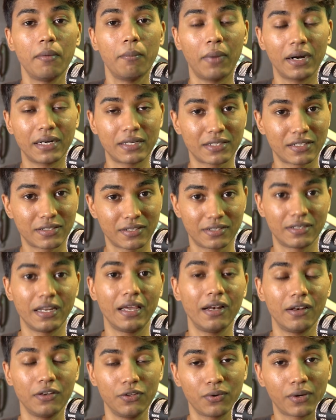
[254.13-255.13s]
but
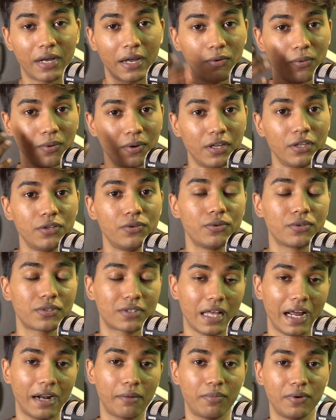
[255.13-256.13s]
still you can only
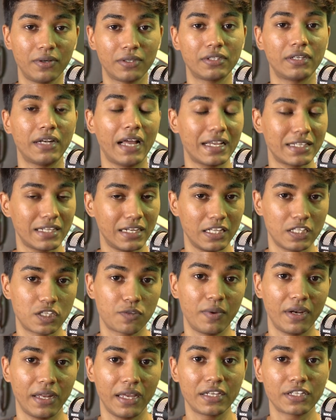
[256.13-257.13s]
use that person as an
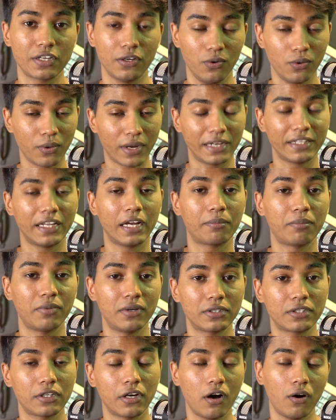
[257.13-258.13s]
inspiration look at that
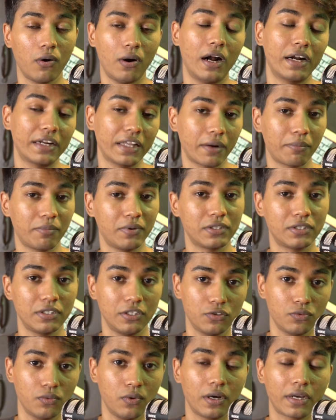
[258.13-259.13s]
person how hard that
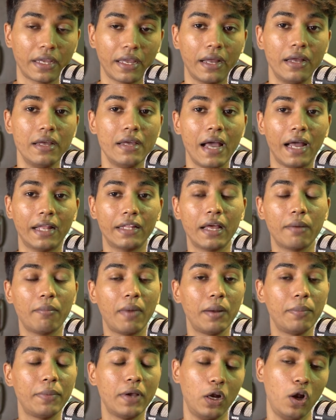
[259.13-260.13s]
person is working and there
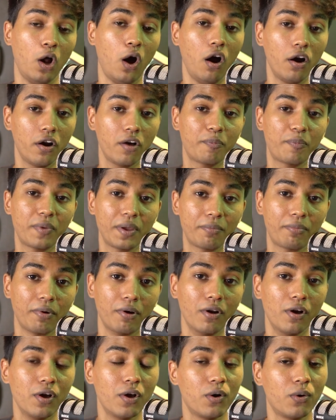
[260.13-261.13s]
might be a lot of people